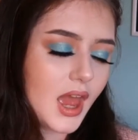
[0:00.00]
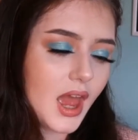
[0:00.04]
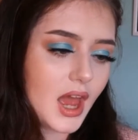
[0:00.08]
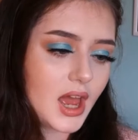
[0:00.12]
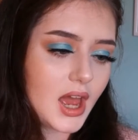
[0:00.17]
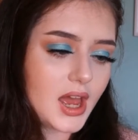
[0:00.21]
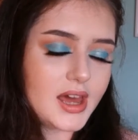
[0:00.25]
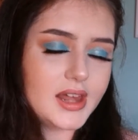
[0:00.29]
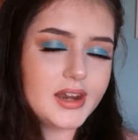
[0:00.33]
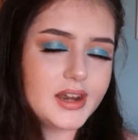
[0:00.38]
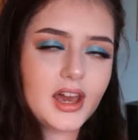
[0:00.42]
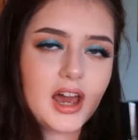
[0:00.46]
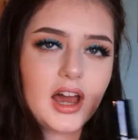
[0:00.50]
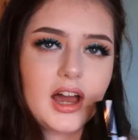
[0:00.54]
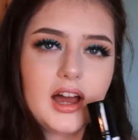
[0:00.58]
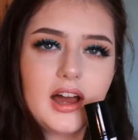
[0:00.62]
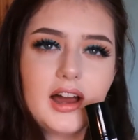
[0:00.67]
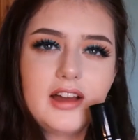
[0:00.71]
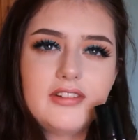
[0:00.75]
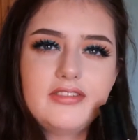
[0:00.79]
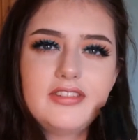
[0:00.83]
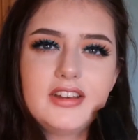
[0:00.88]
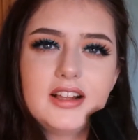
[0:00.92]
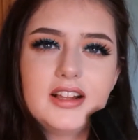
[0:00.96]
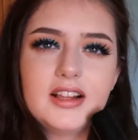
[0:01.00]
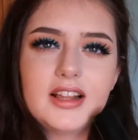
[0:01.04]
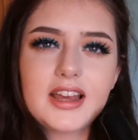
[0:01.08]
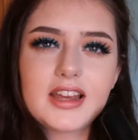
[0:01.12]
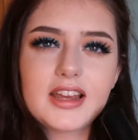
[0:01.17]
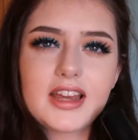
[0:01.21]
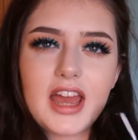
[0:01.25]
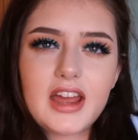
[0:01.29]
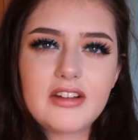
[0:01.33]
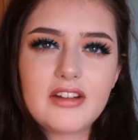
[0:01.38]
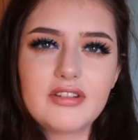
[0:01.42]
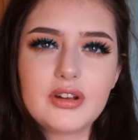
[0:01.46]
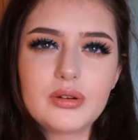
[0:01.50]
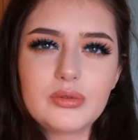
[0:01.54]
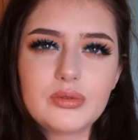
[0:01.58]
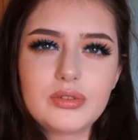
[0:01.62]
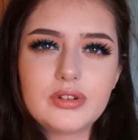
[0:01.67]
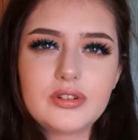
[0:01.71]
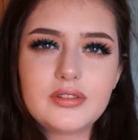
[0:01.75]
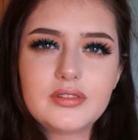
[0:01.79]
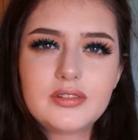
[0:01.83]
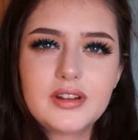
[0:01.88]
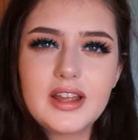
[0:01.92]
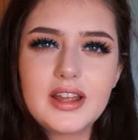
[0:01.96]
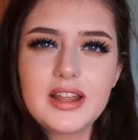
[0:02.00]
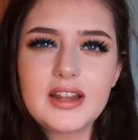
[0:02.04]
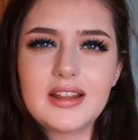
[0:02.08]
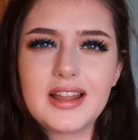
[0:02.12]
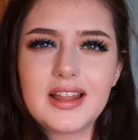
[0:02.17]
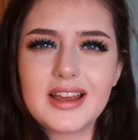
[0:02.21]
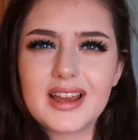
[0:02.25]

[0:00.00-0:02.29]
I feel like everyone in